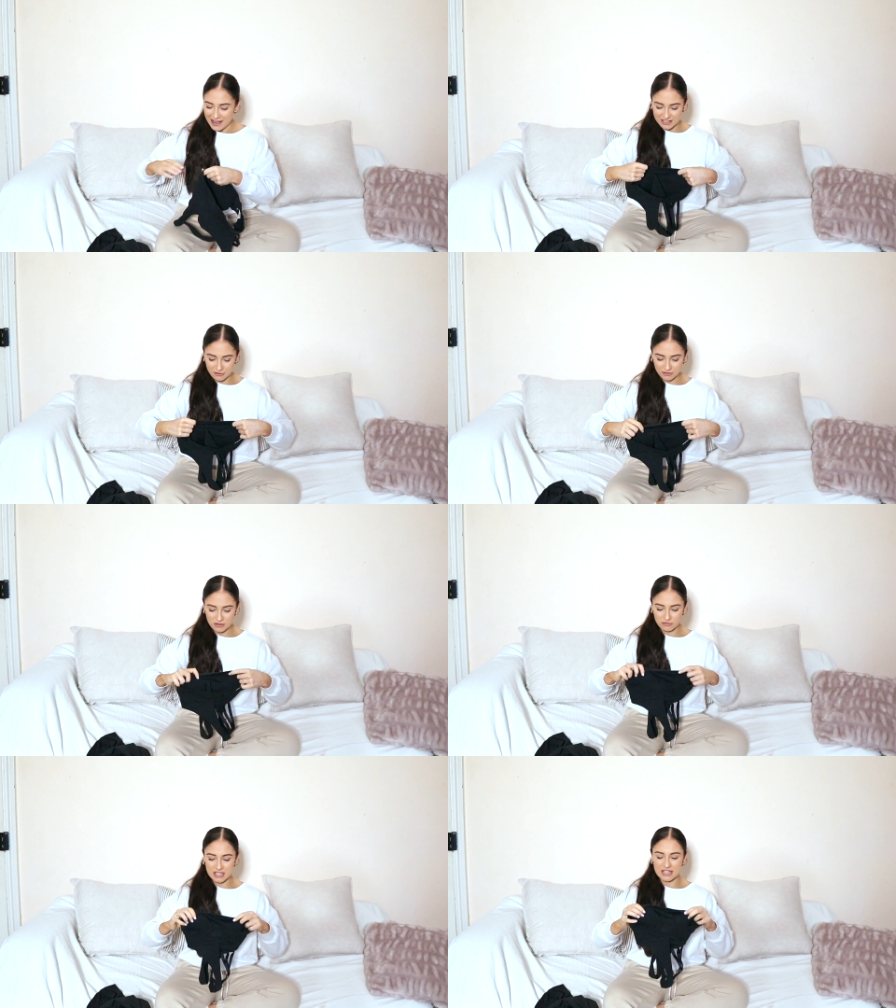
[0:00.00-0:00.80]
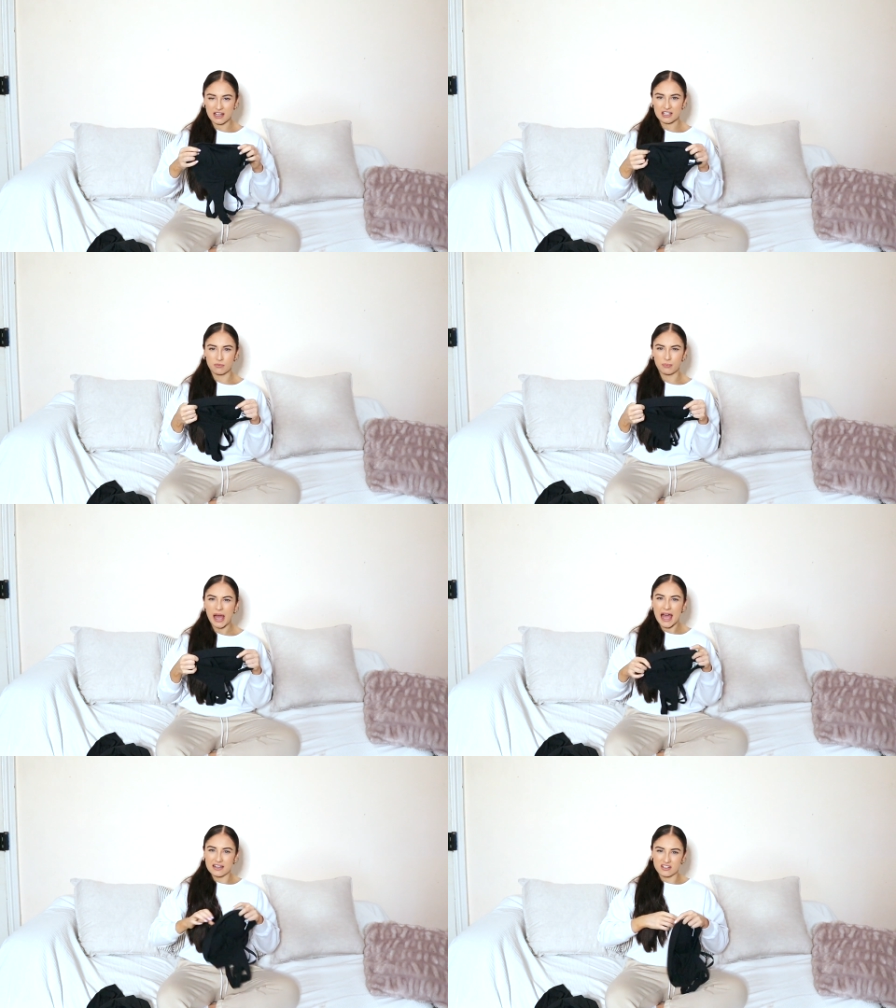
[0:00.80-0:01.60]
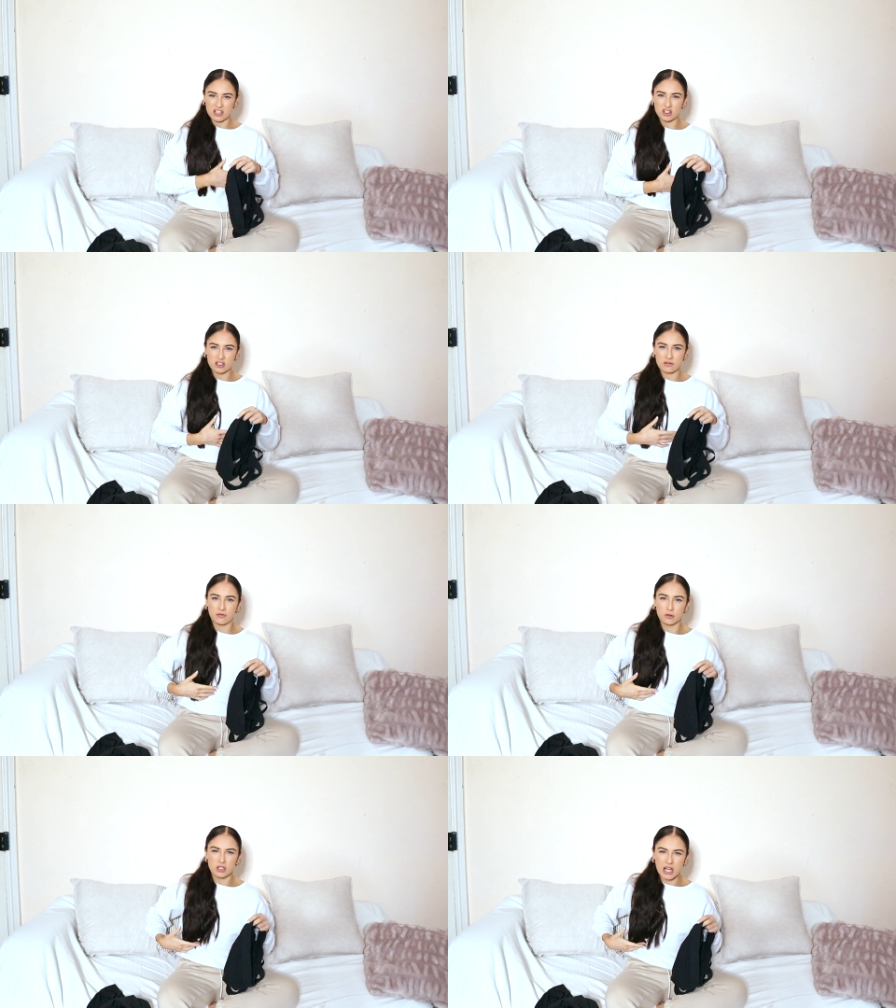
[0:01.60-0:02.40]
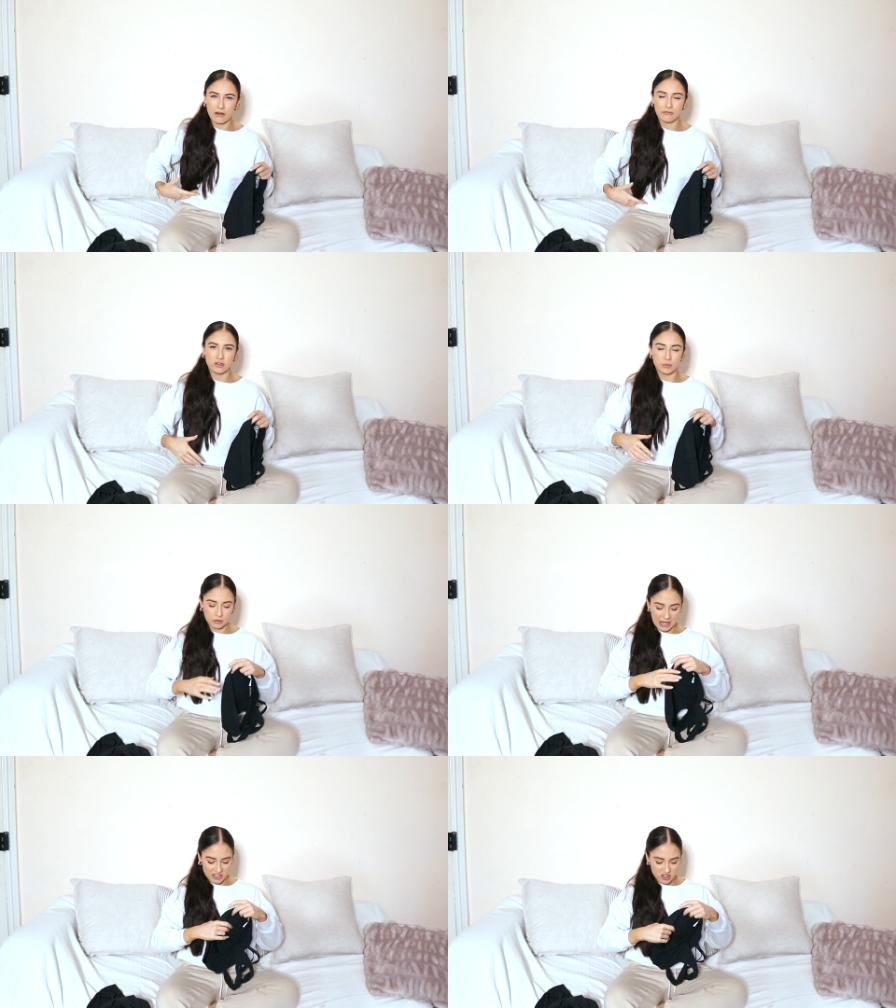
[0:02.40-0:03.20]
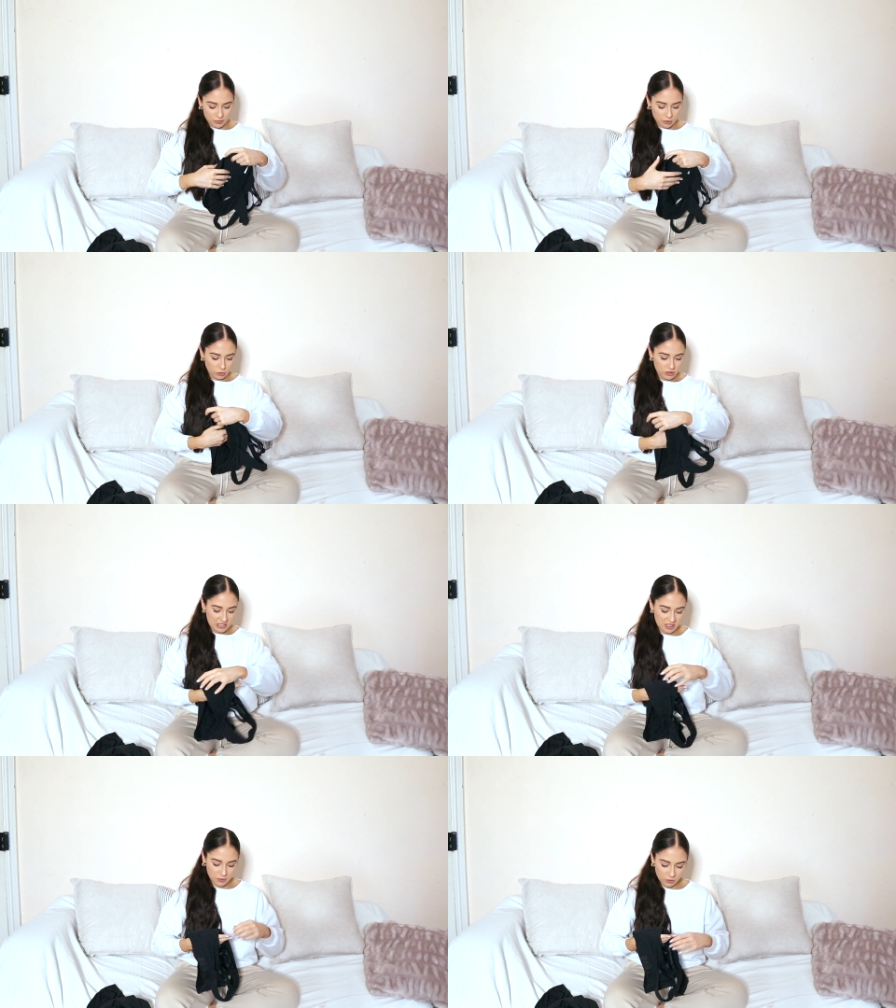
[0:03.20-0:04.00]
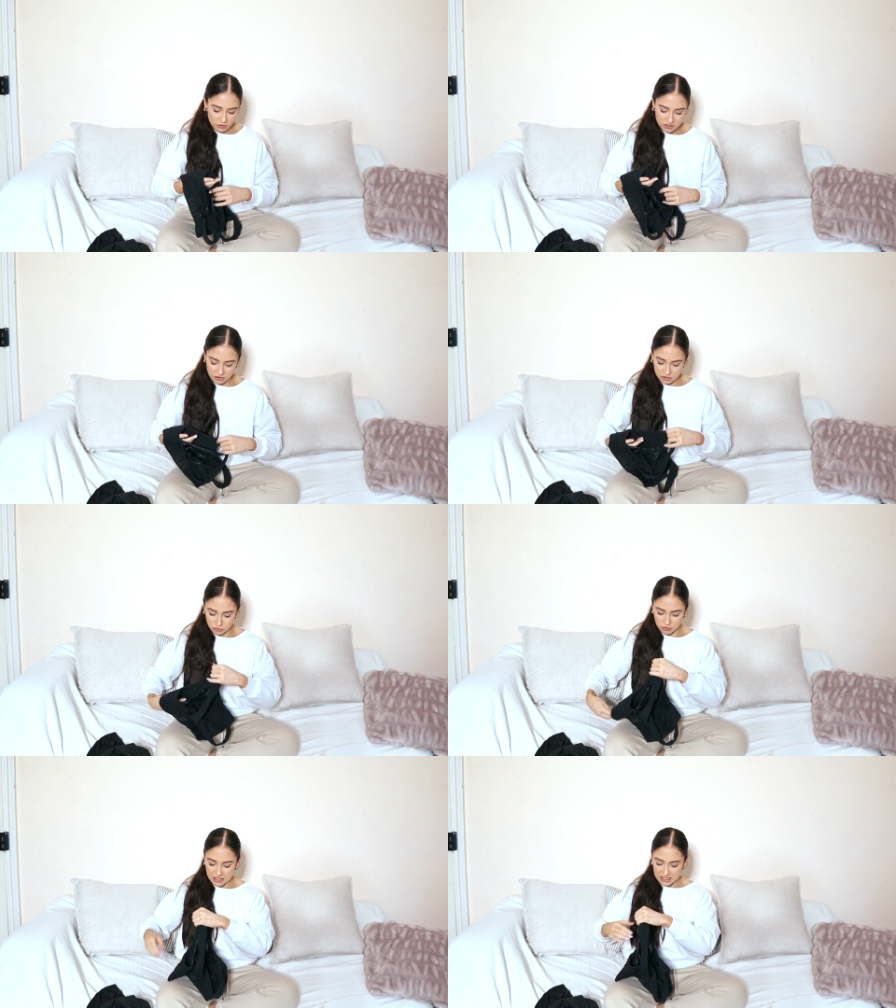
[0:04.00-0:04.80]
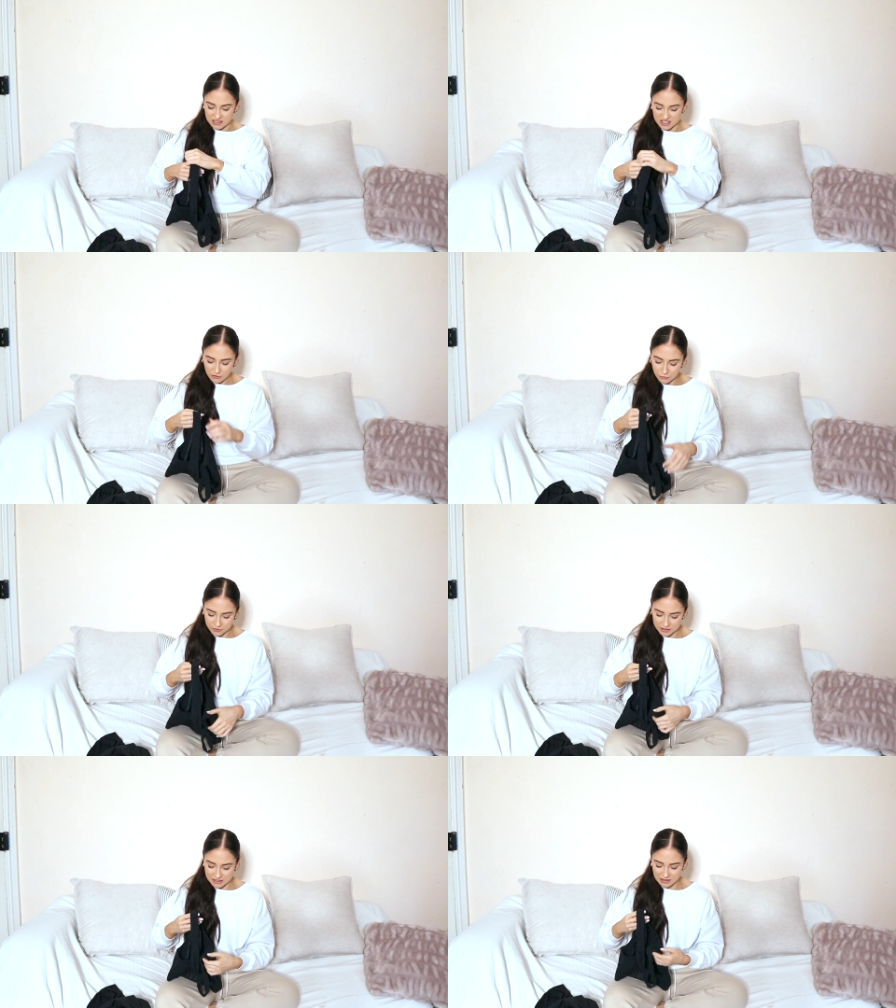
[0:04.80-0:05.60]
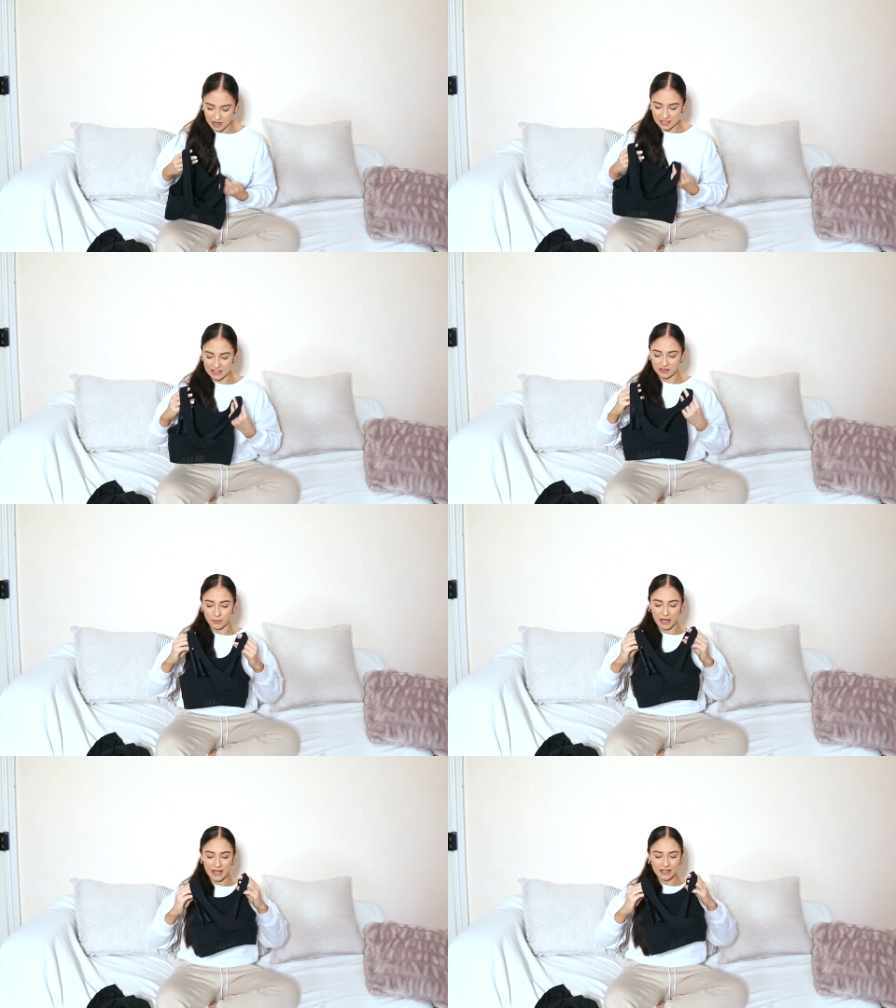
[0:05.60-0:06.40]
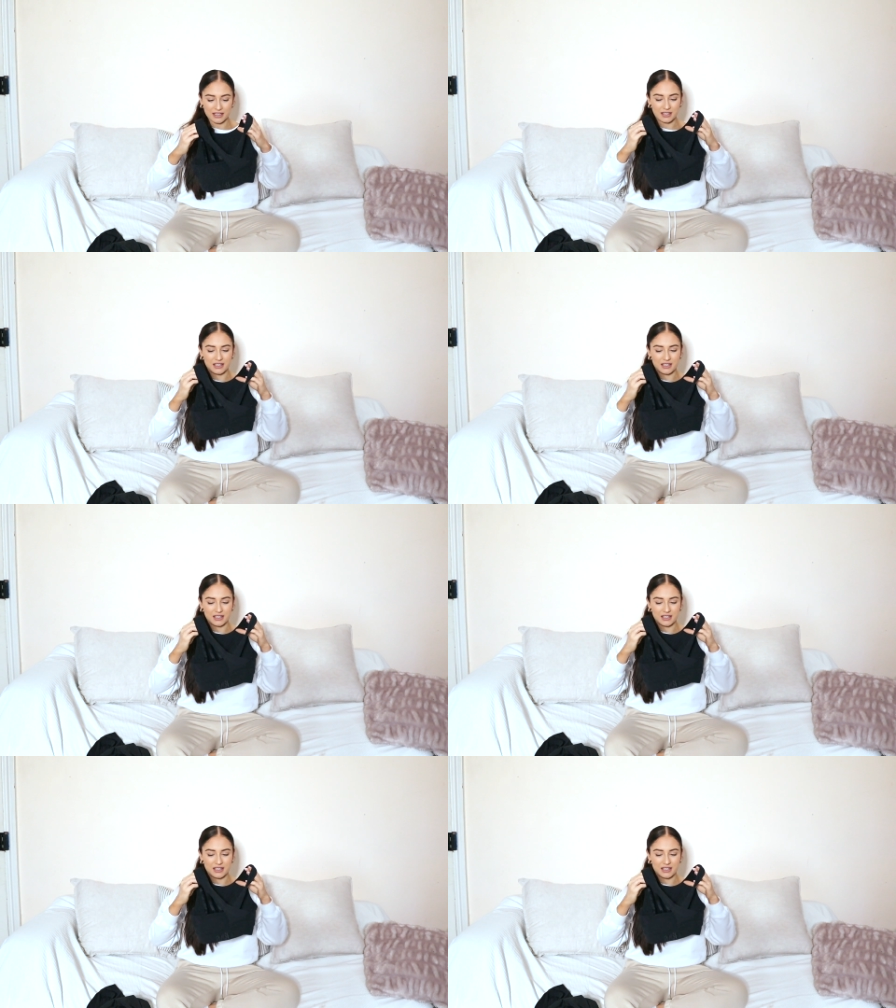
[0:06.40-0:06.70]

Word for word: it's got this really nice band that you just feel comfortable and supported but also this really different design at the back.